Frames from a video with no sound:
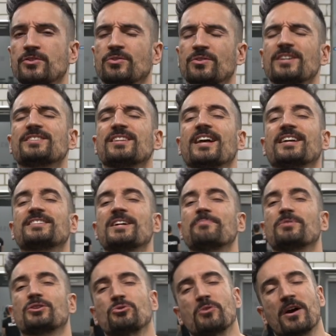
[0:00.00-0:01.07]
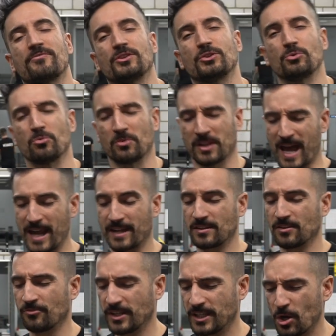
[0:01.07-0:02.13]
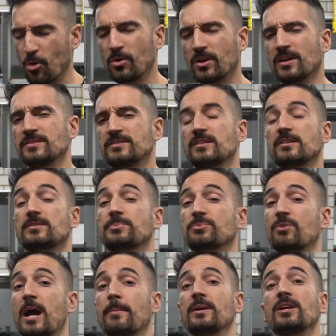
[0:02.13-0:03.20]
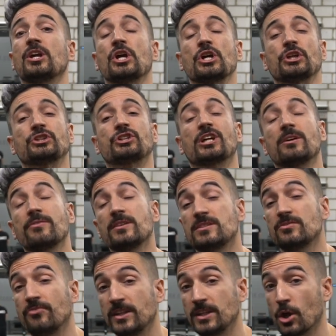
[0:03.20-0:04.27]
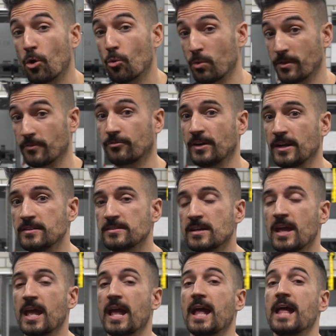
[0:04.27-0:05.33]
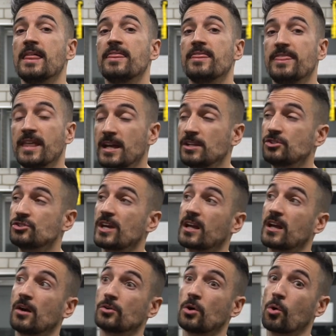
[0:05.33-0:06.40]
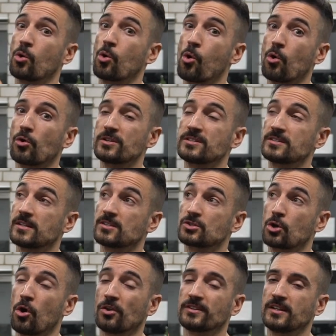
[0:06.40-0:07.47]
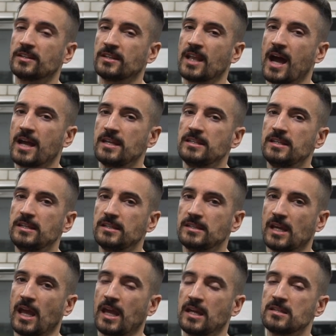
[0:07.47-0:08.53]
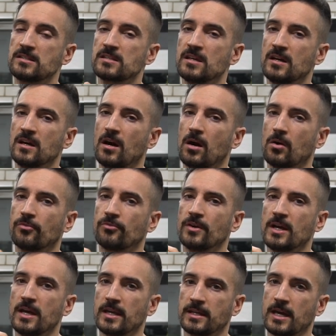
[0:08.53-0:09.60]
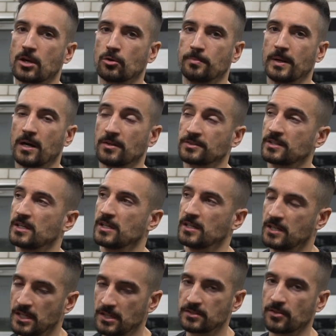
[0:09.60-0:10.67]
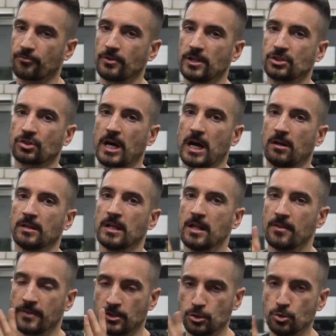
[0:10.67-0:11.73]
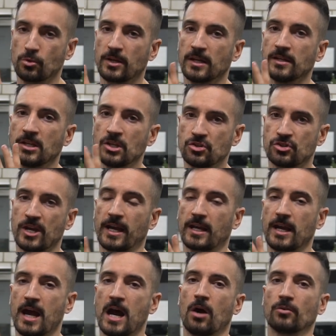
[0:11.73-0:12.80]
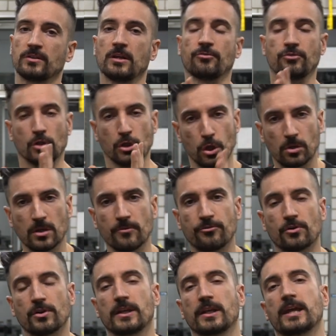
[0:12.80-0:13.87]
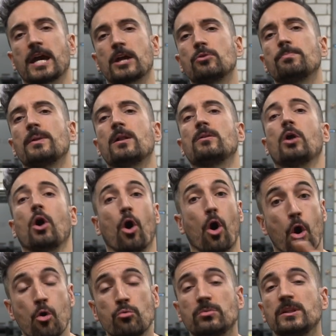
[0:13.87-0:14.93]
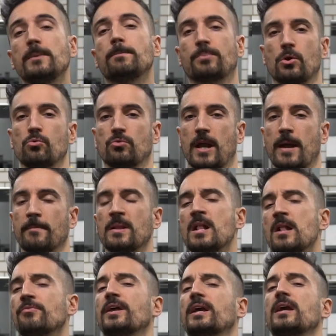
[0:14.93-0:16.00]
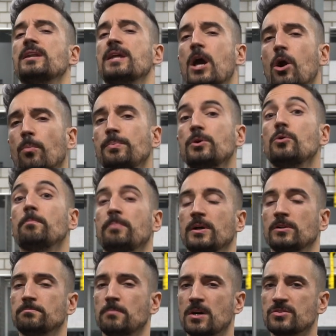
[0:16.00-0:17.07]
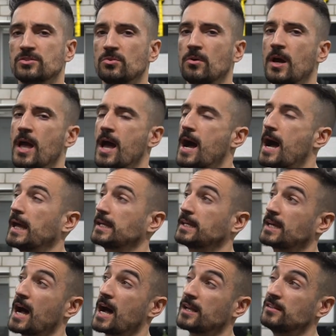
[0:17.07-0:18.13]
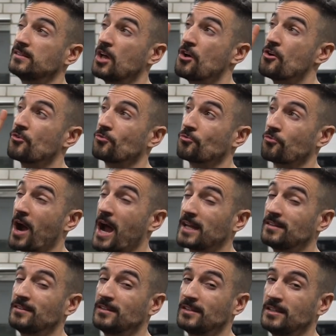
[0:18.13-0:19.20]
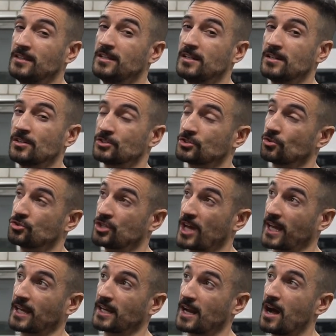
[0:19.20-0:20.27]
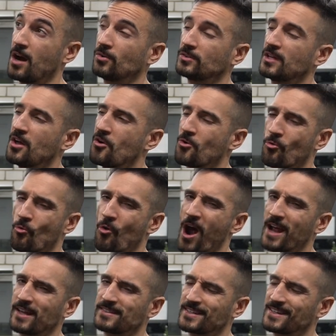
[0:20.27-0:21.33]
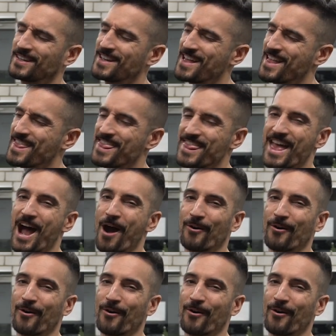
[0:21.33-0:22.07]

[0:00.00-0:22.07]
So here's the next step that you have to do. Like the video, consider subscribing, share this video with a friend, and then check out our course that is called 90 Gains of Kettlebells. Here's a free trial that you can check out. If you're looking for a kettlebell-only program that can help you build muscle, I got it right here. So check it out right now.